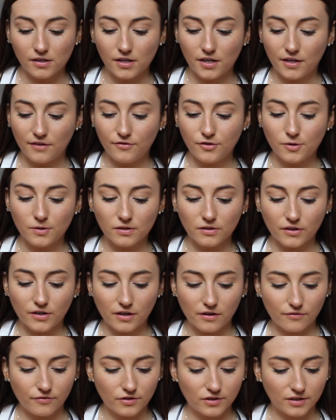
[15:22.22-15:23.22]
If you are
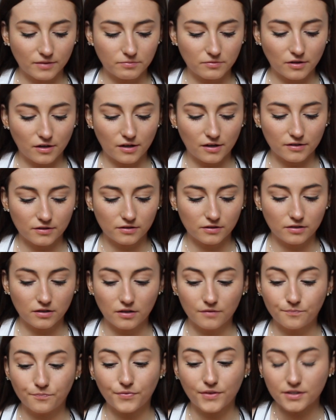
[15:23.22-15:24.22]
looking for lip gloss,
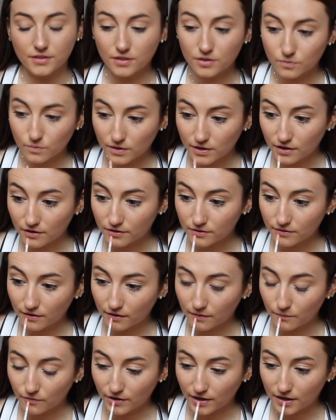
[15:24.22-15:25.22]
this is what I
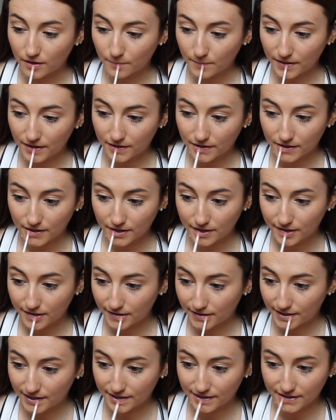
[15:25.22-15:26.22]
recommend.
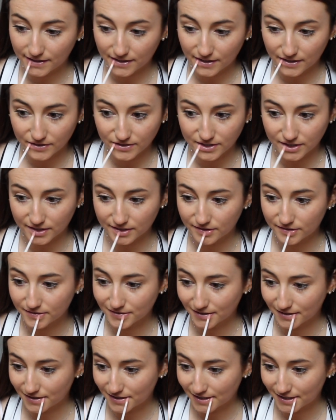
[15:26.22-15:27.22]
I think I've gone through
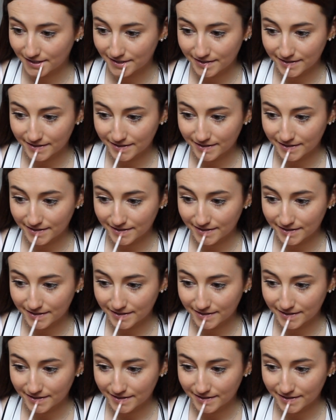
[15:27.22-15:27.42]
like